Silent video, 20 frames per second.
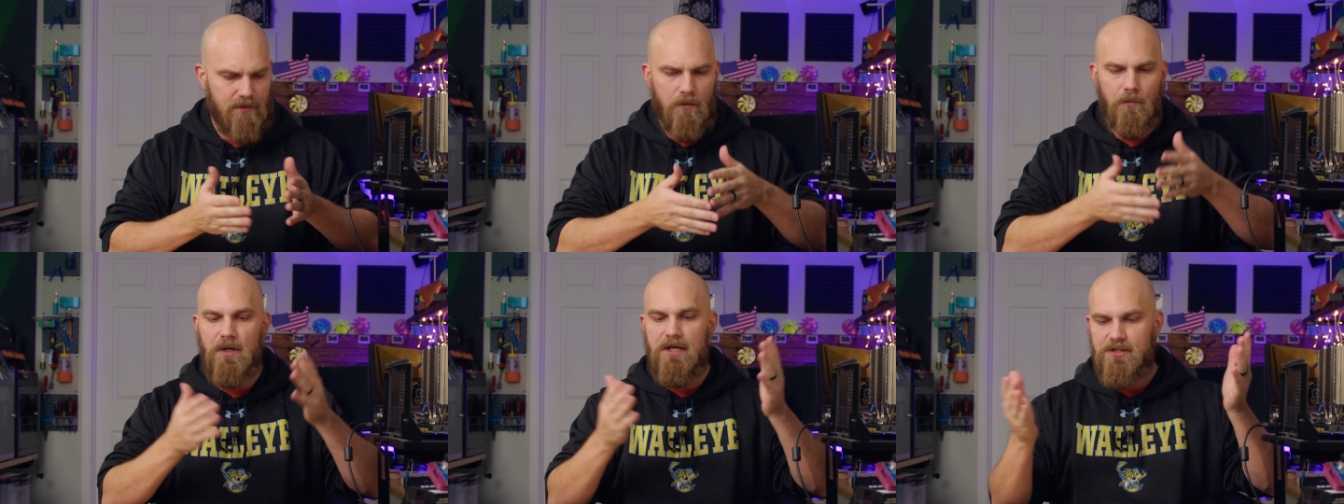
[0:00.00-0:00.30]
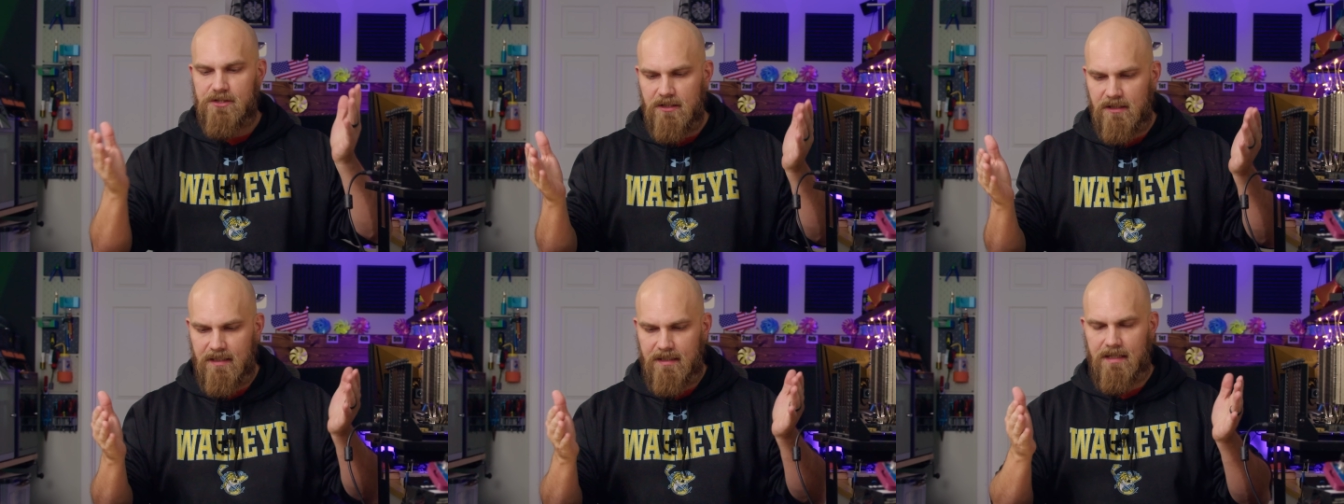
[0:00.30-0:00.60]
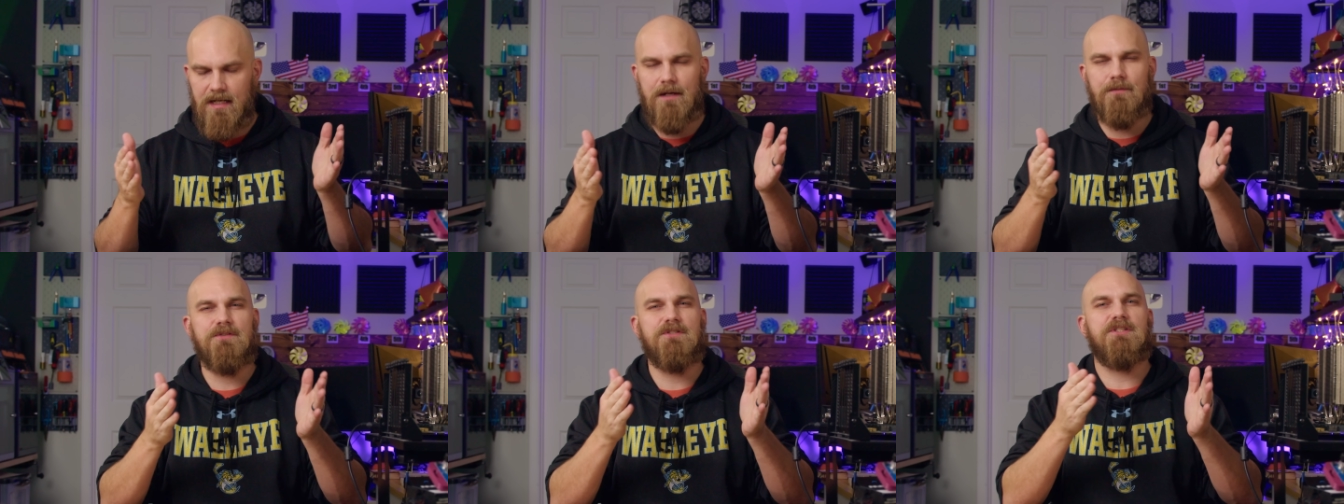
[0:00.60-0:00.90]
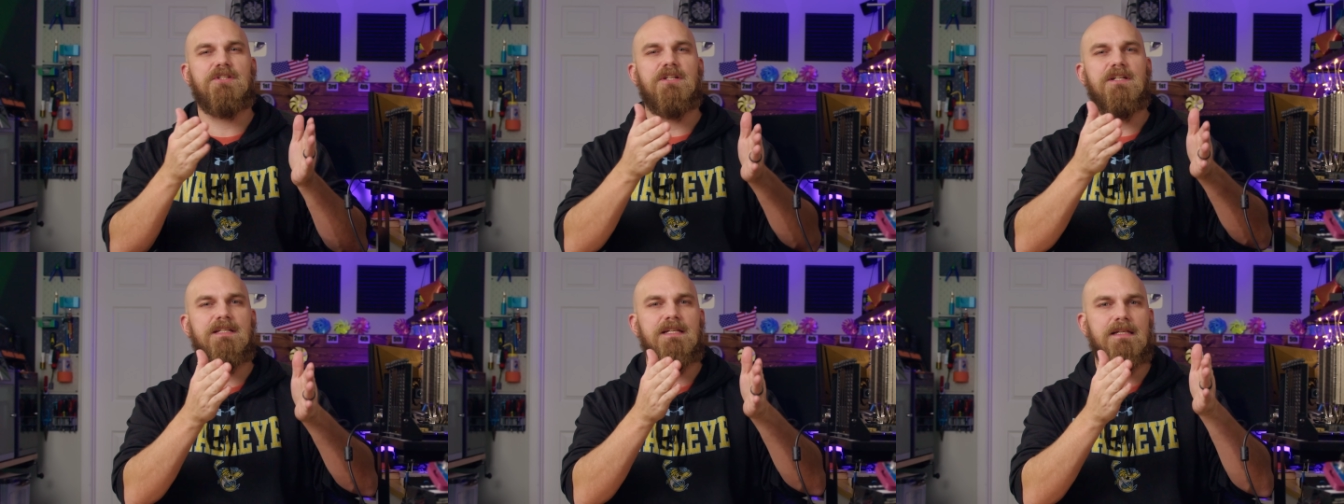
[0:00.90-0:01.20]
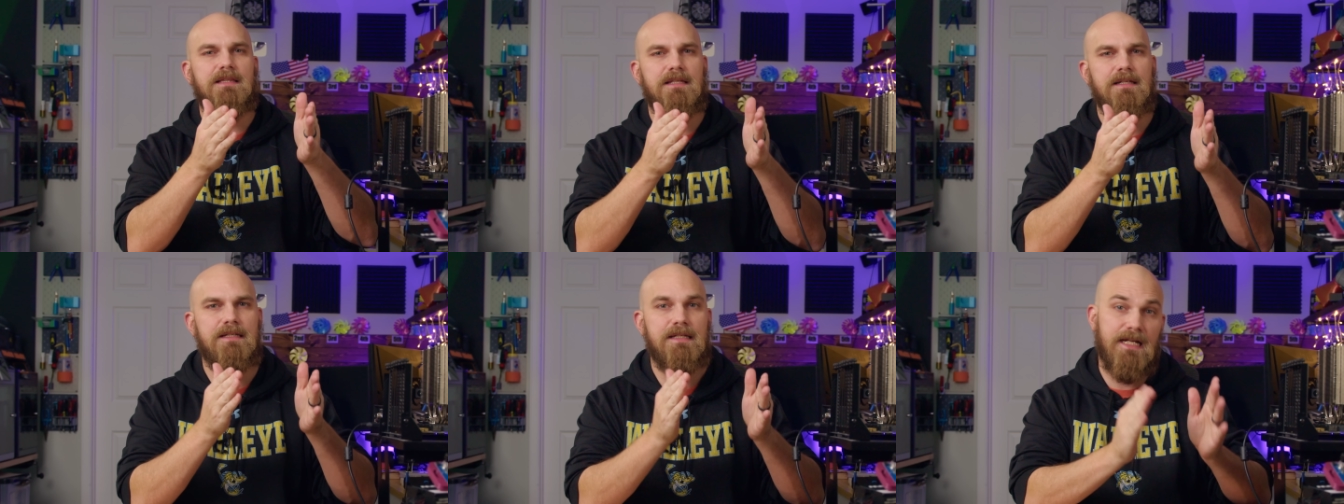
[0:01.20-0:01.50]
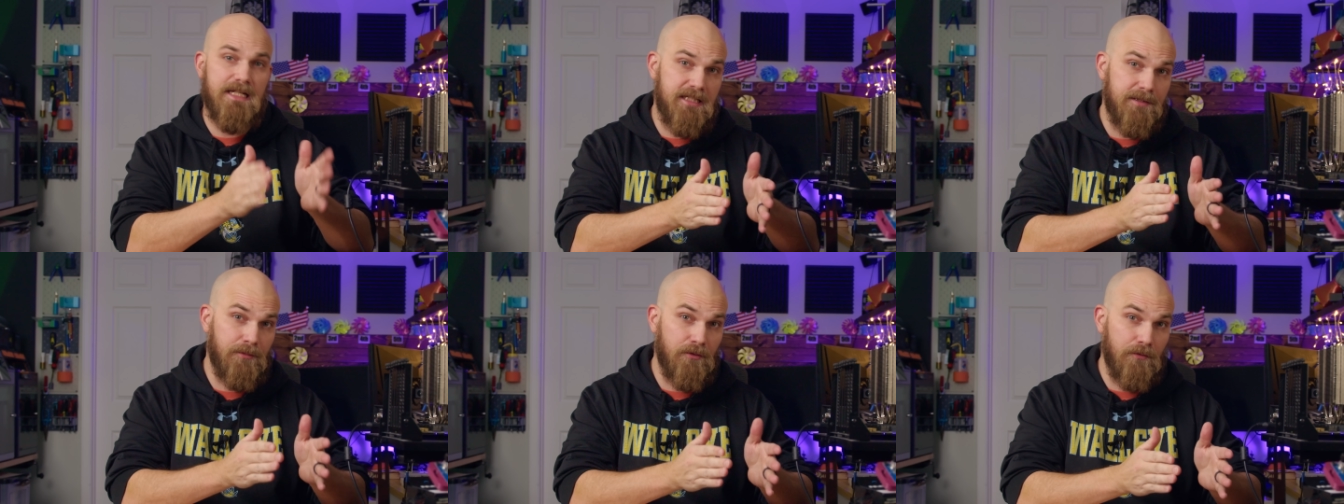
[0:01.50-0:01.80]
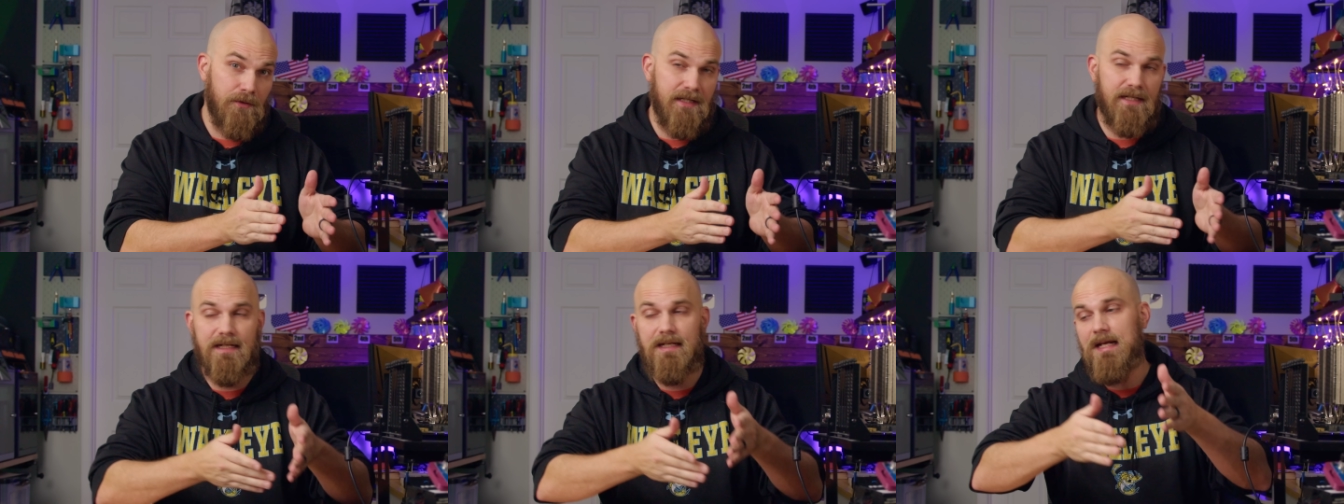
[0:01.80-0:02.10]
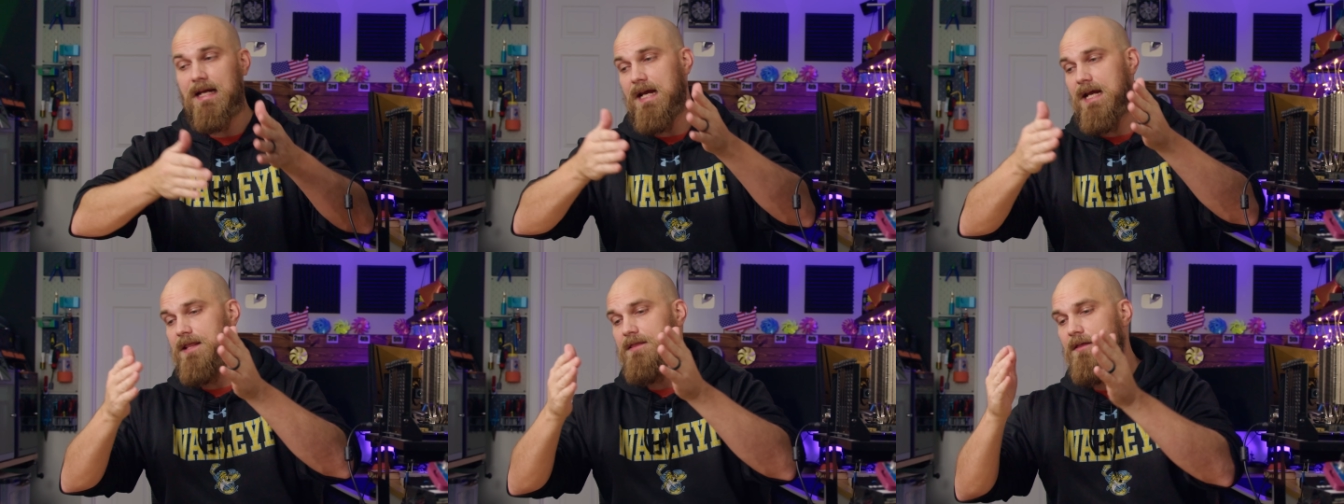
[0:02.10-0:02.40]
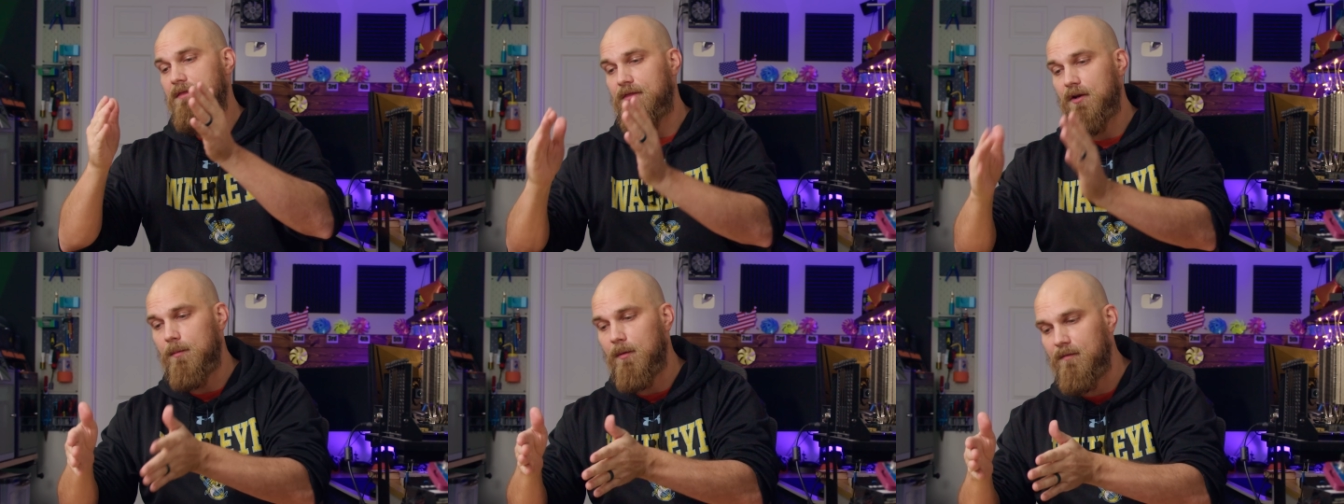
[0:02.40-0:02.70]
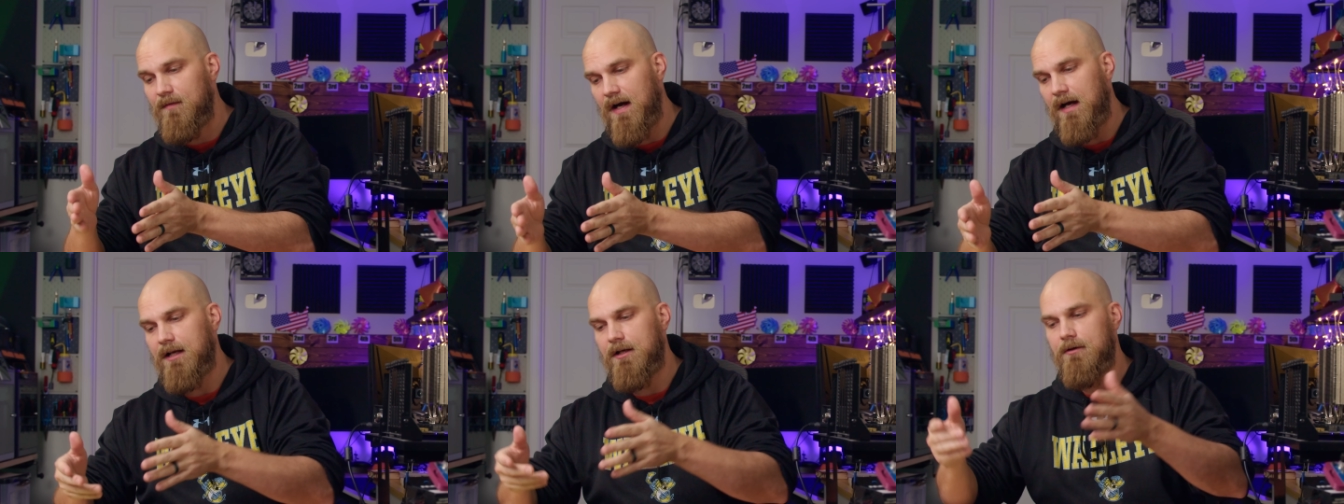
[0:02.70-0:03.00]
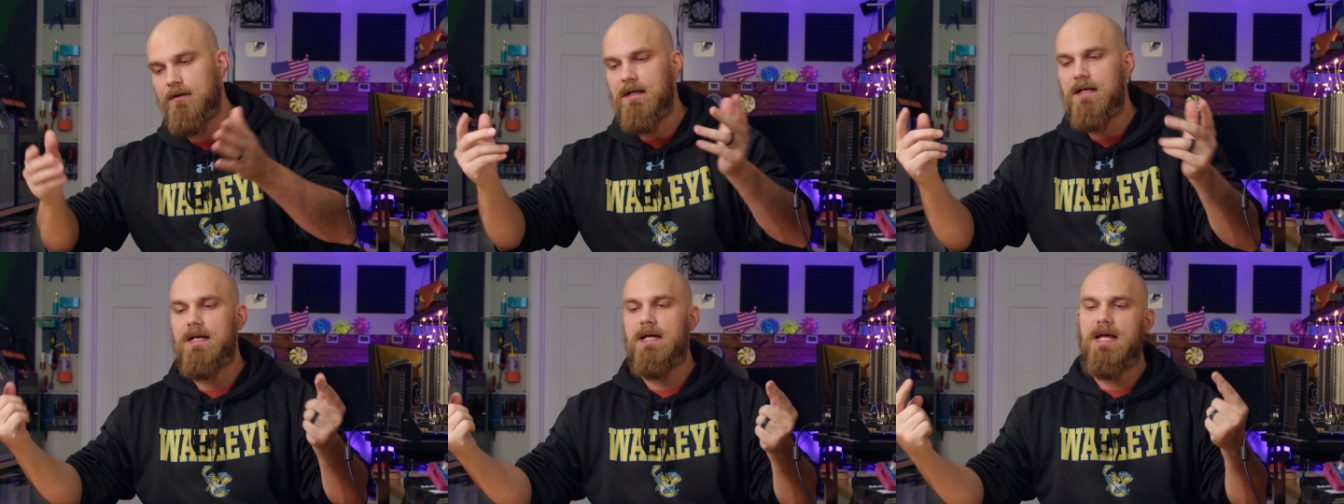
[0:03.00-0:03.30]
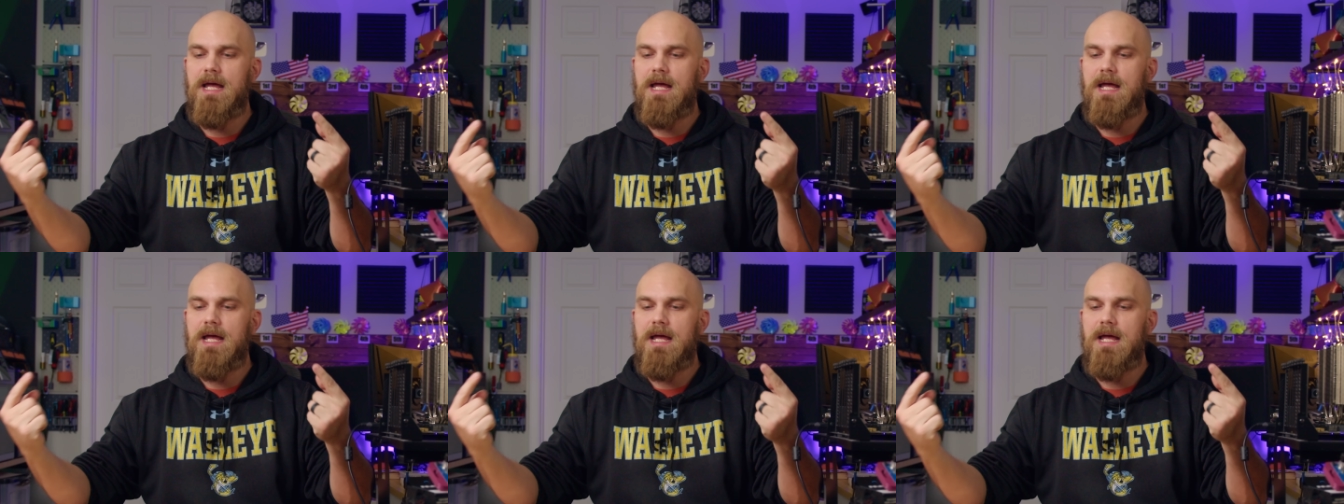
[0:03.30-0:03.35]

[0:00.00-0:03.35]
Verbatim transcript: Originally, I was just going to take the decibel reading and the thermal value,